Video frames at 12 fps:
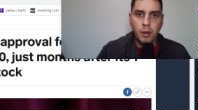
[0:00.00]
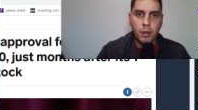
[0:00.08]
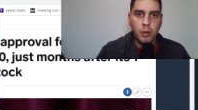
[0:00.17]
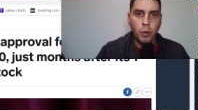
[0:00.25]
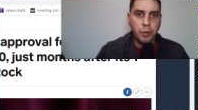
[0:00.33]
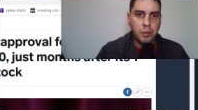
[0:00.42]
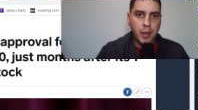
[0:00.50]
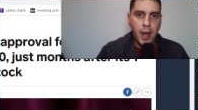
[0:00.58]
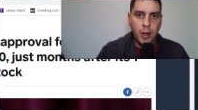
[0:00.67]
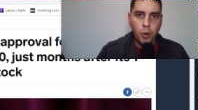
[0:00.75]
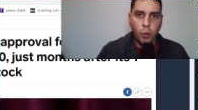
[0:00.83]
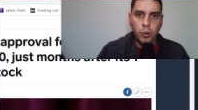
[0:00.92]
no
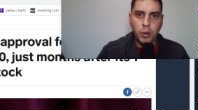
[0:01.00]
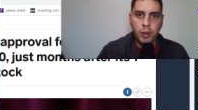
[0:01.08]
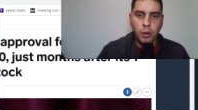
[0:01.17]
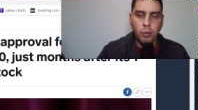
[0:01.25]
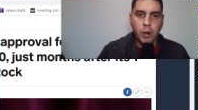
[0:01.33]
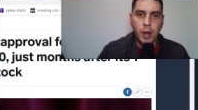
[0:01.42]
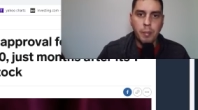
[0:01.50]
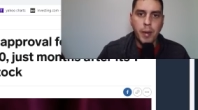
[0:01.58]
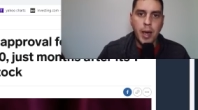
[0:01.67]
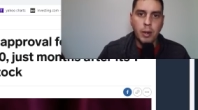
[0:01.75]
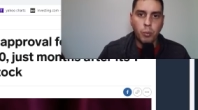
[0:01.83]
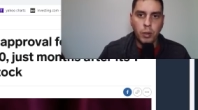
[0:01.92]
stockholder in their right
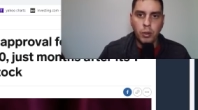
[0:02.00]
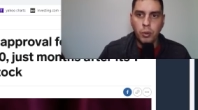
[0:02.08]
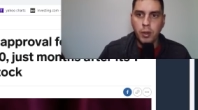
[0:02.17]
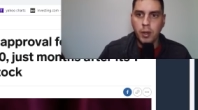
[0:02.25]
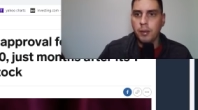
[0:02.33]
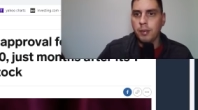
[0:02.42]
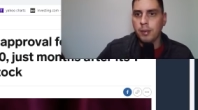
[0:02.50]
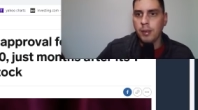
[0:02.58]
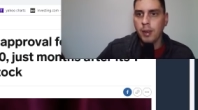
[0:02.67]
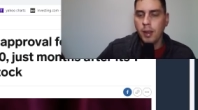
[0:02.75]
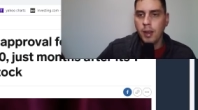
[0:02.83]
mind would do this.